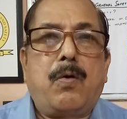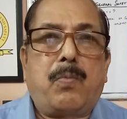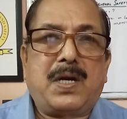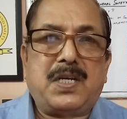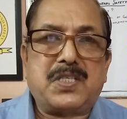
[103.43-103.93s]

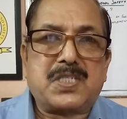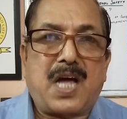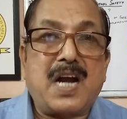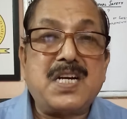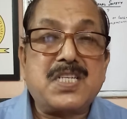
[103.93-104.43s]
One is
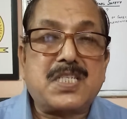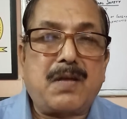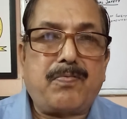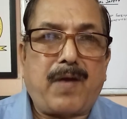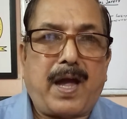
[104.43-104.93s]

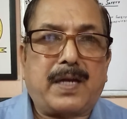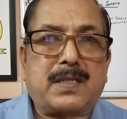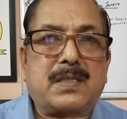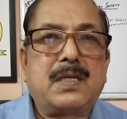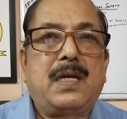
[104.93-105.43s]
unsafe
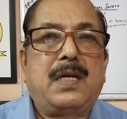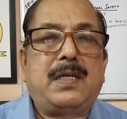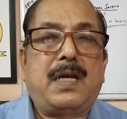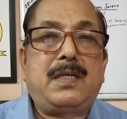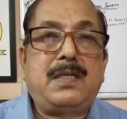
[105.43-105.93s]
act.
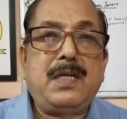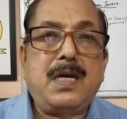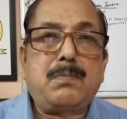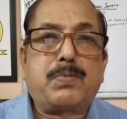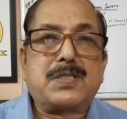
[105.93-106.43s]

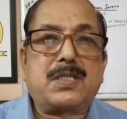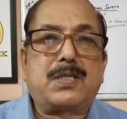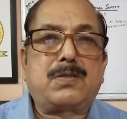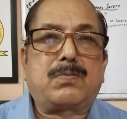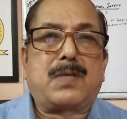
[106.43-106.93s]
88%
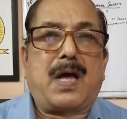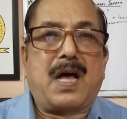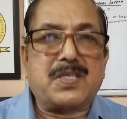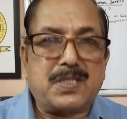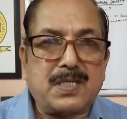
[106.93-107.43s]
of the
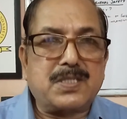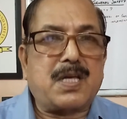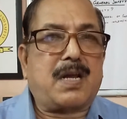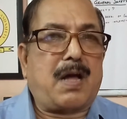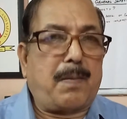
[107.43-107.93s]
accidents
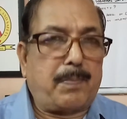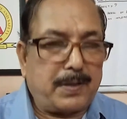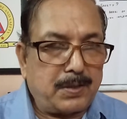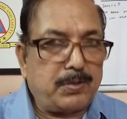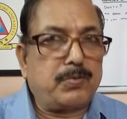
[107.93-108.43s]
are
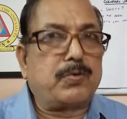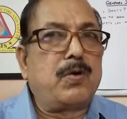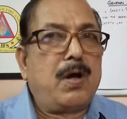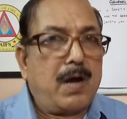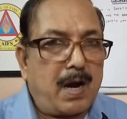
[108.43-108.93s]
happening due
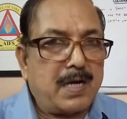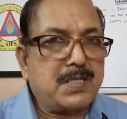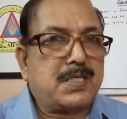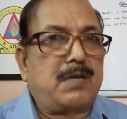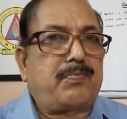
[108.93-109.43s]
to
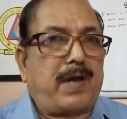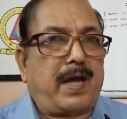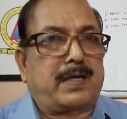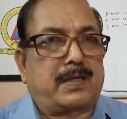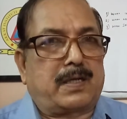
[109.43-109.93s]
unsafe
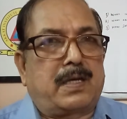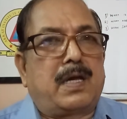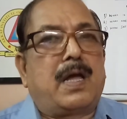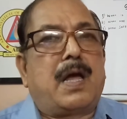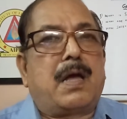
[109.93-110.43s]
act.
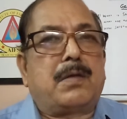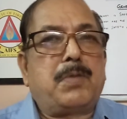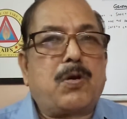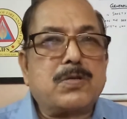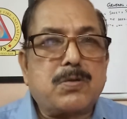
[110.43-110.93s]

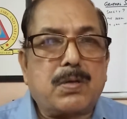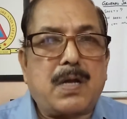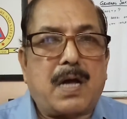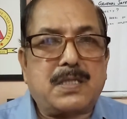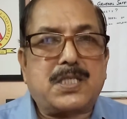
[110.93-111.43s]
Because of the
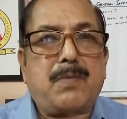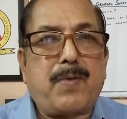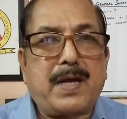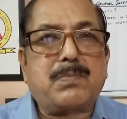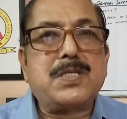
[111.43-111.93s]
unsafe
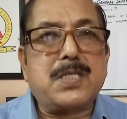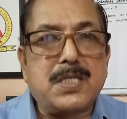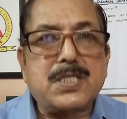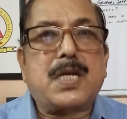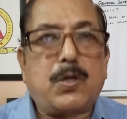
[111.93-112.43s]
act means
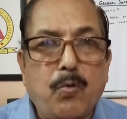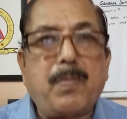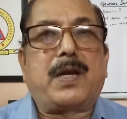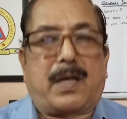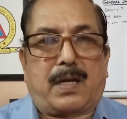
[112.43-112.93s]
this is a
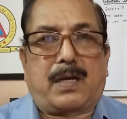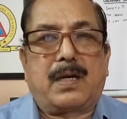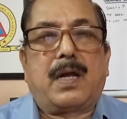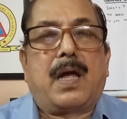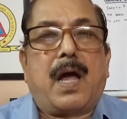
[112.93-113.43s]
human error.
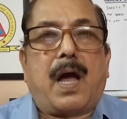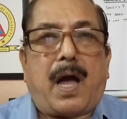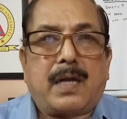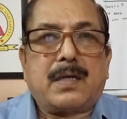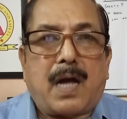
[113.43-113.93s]

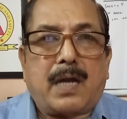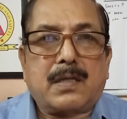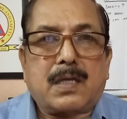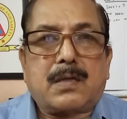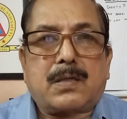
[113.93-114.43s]
And
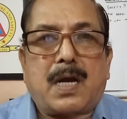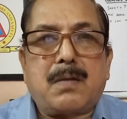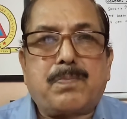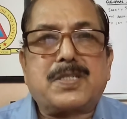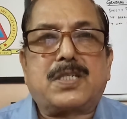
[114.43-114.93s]
another
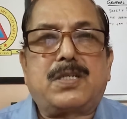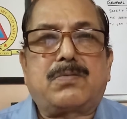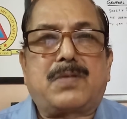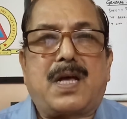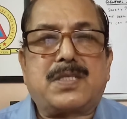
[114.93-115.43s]
10%
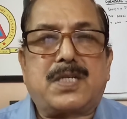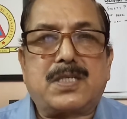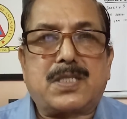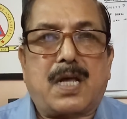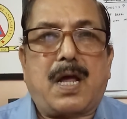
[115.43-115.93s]
of the
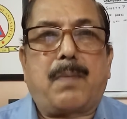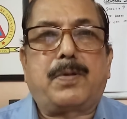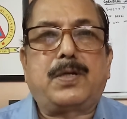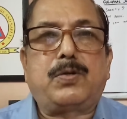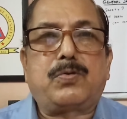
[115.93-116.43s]
accidents are
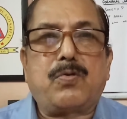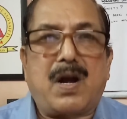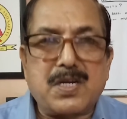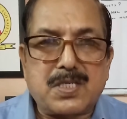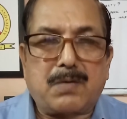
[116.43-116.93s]
happening due to
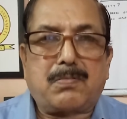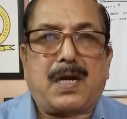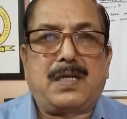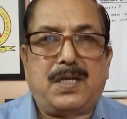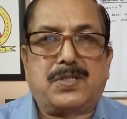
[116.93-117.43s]
unsafe
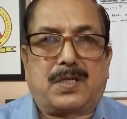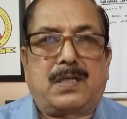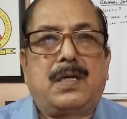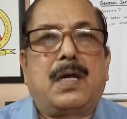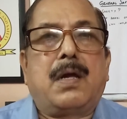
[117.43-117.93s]
condition,
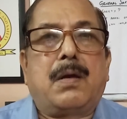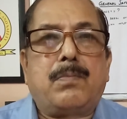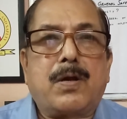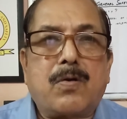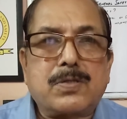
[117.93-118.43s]

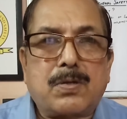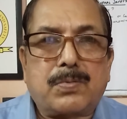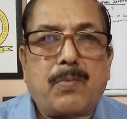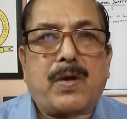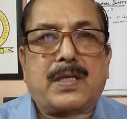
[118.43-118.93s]
because
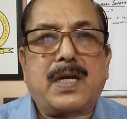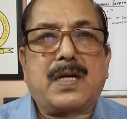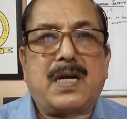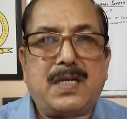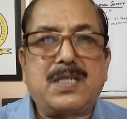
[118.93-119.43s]
of the working
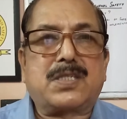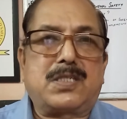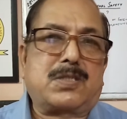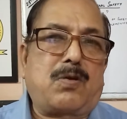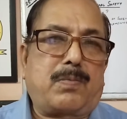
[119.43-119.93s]
condition
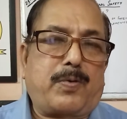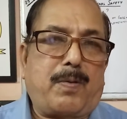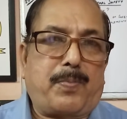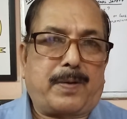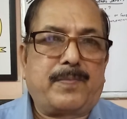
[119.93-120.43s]
is not
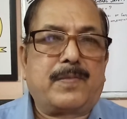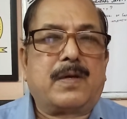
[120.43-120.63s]
proper.